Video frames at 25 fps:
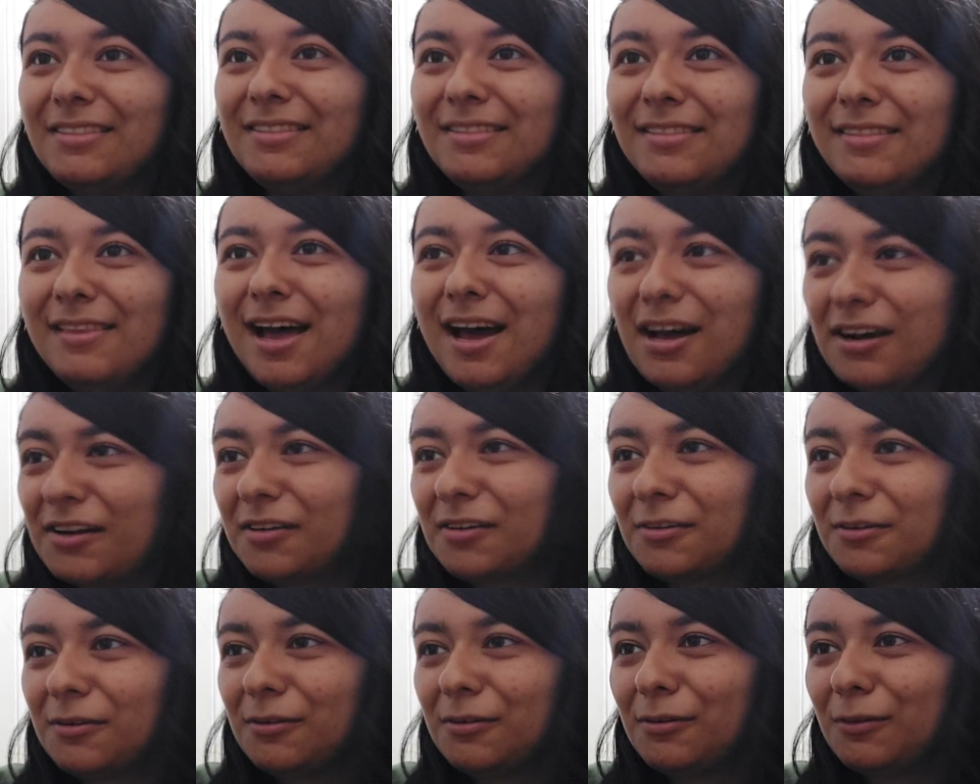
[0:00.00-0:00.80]
not
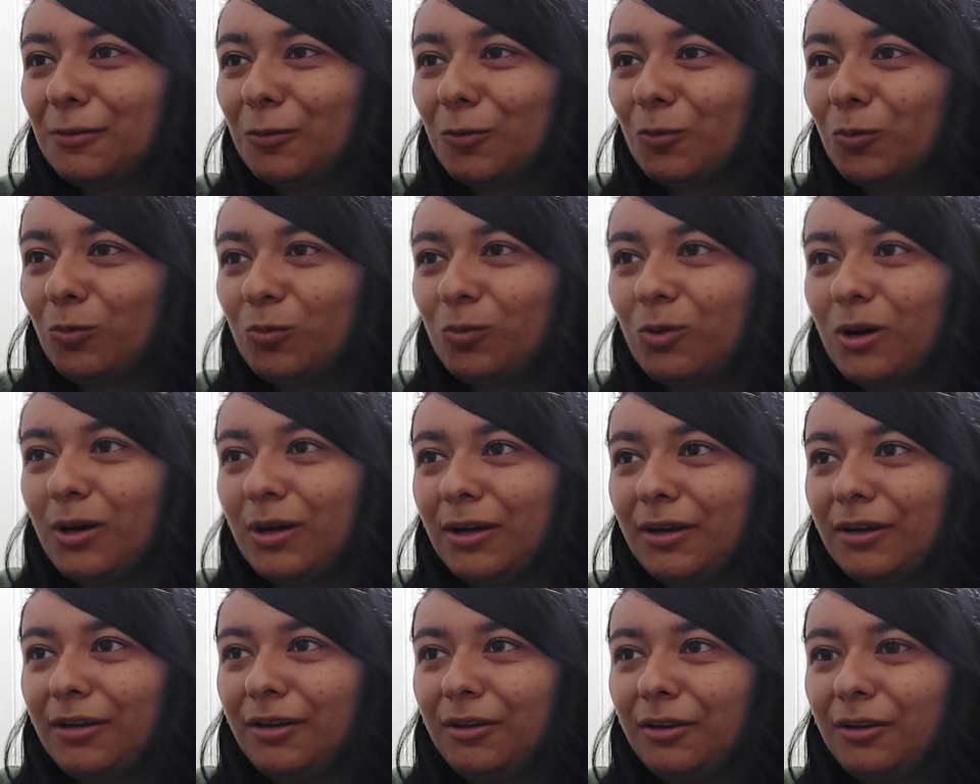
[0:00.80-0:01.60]
at all
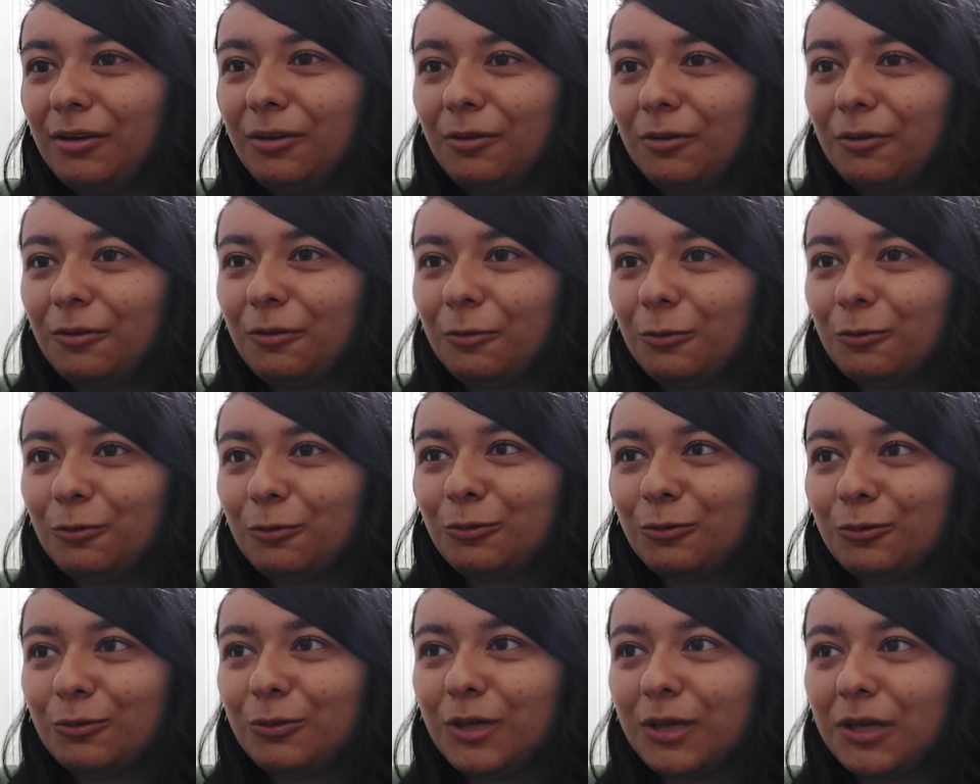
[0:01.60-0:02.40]
why
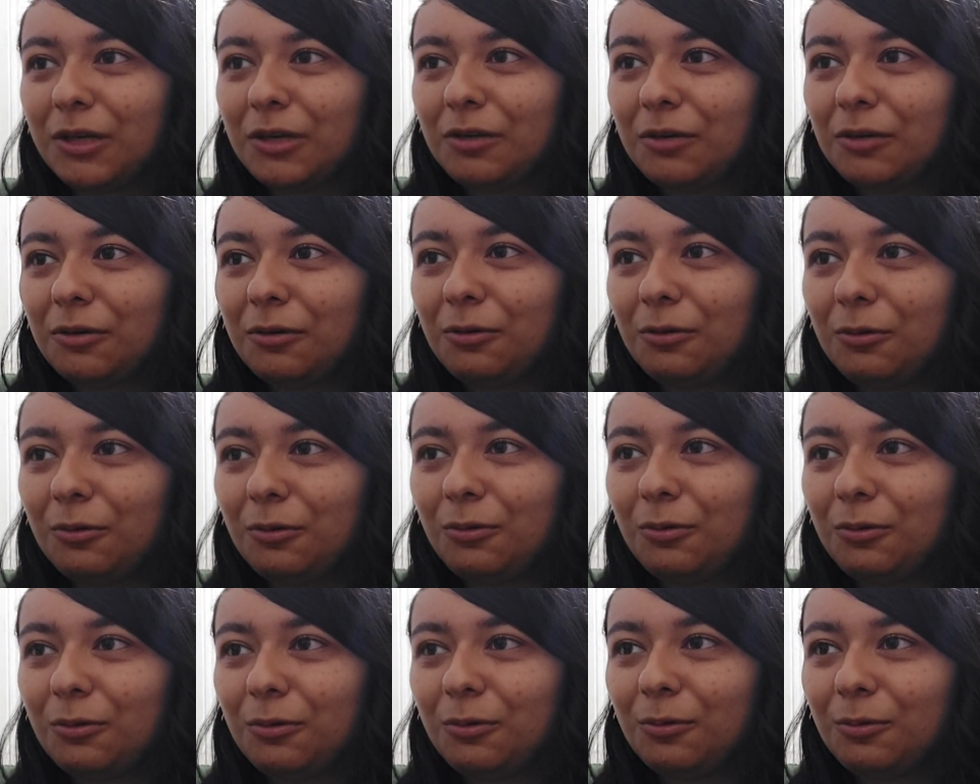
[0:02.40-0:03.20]
you, why
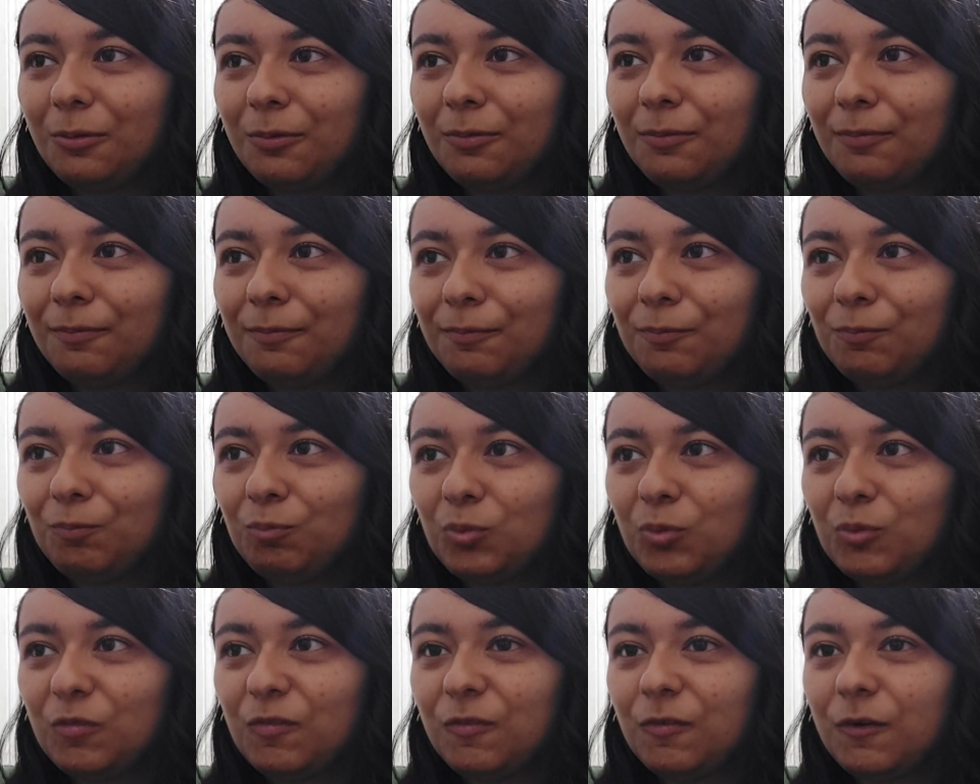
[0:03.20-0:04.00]
you
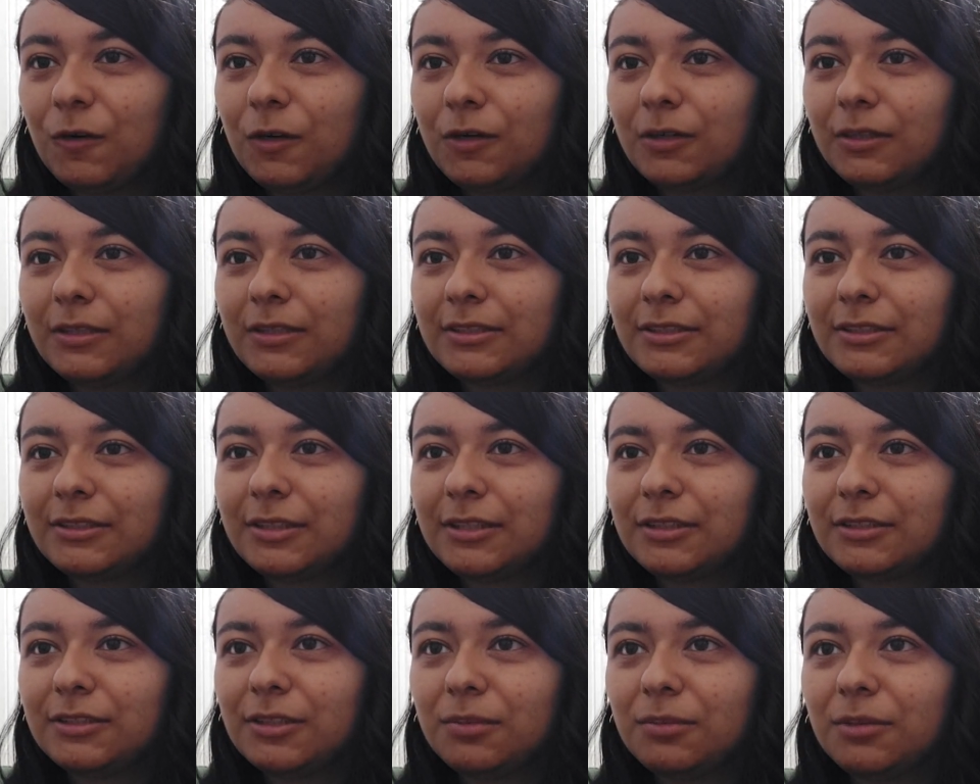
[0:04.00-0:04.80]
fought as
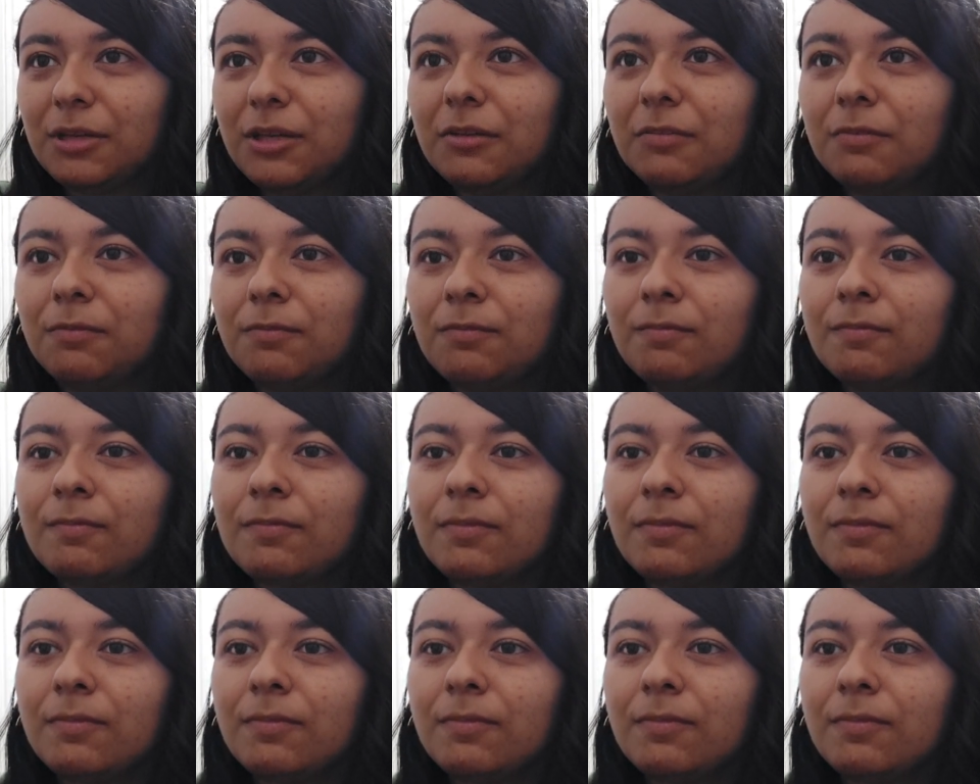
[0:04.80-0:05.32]
Chainsaw Man.